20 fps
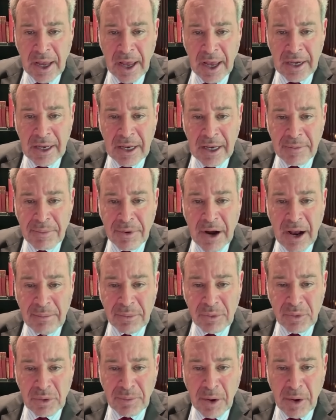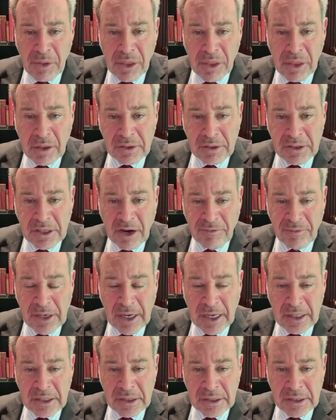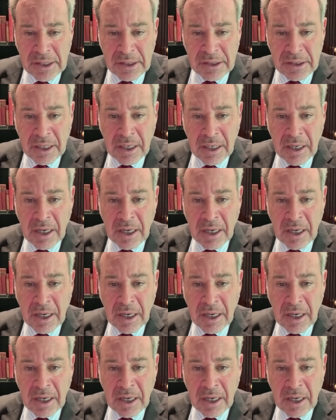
and he had problems with both of those government agencies.